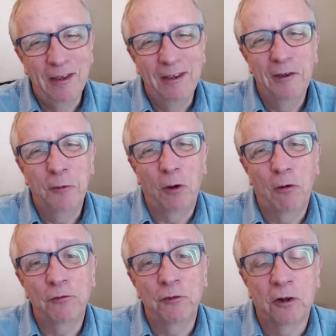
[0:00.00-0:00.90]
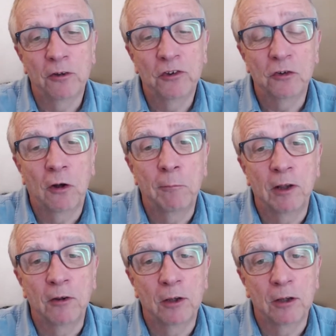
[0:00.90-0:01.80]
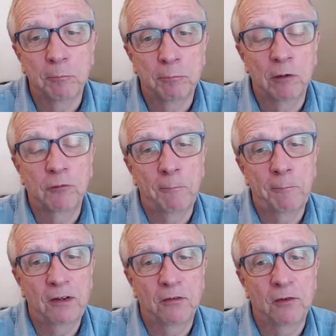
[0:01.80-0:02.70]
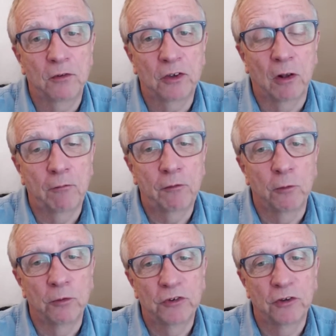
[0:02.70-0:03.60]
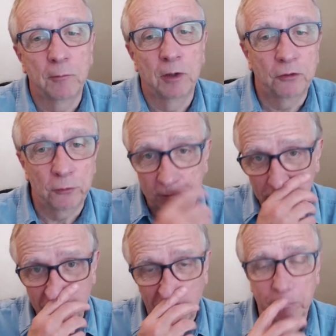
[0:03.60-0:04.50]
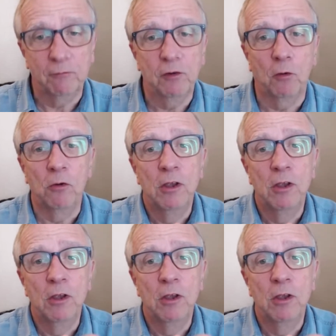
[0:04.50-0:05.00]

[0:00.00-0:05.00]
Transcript: you're quite often asked to upload a profile picture yourself and also a most recent copy of your